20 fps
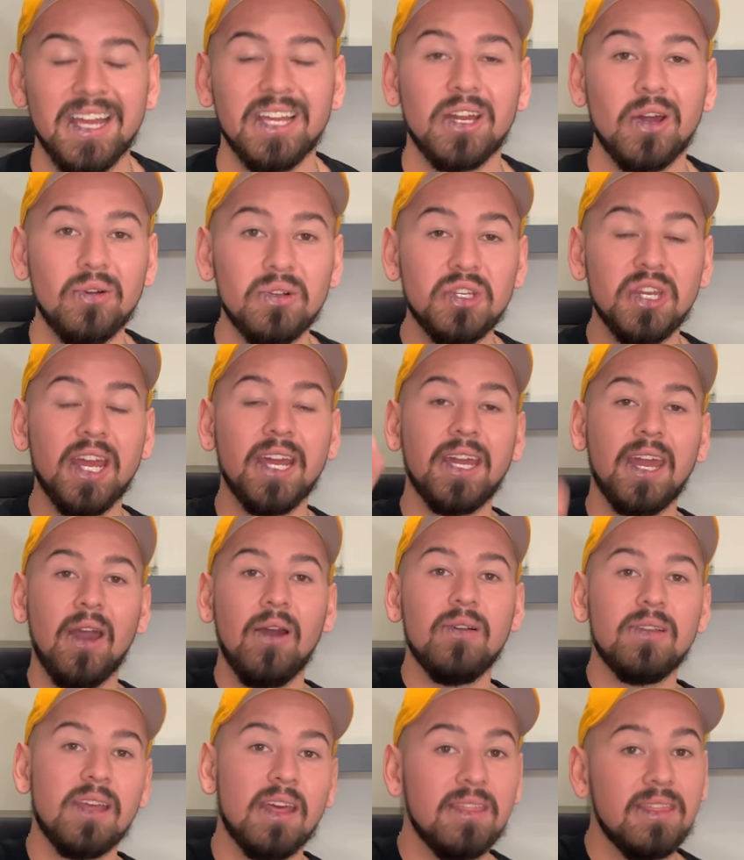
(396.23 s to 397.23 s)
Go check
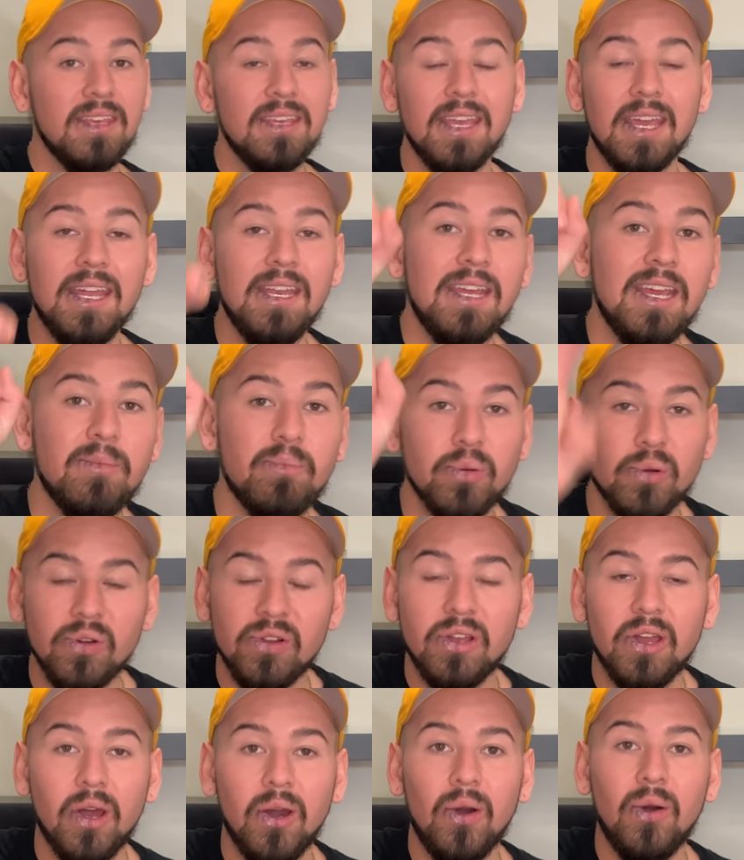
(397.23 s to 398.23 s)
out the Eighty-Eight
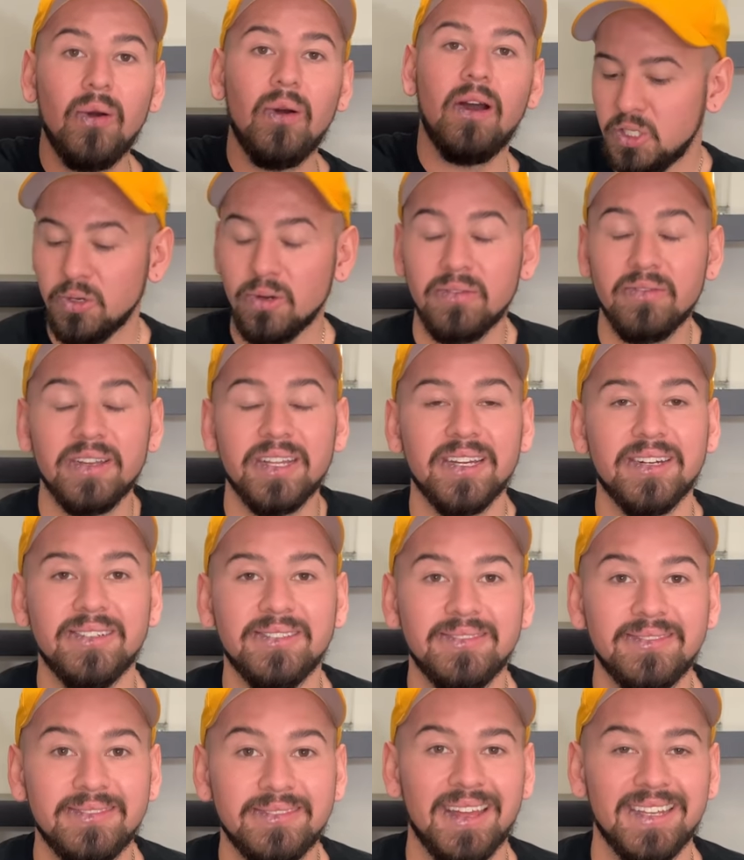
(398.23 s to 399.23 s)
Brewing Co. tour video.
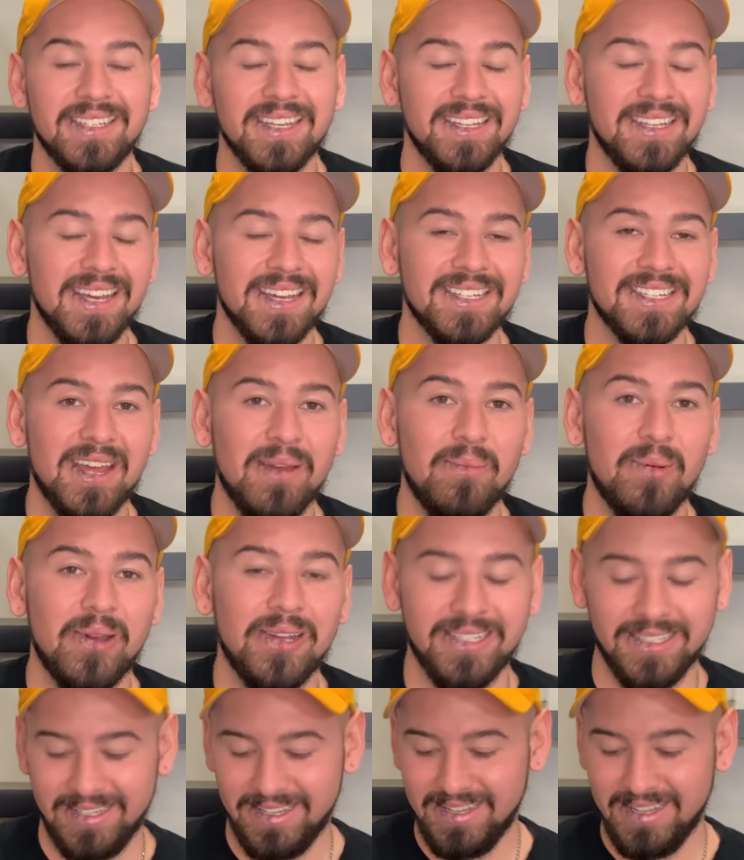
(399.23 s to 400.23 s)
Until next time,
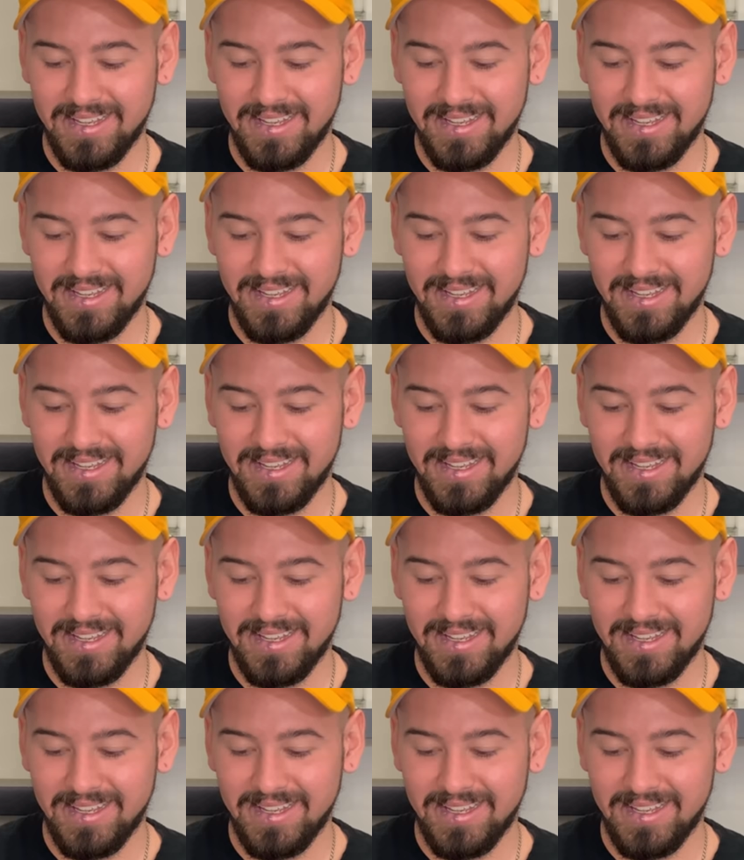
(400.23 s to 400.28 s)
boys.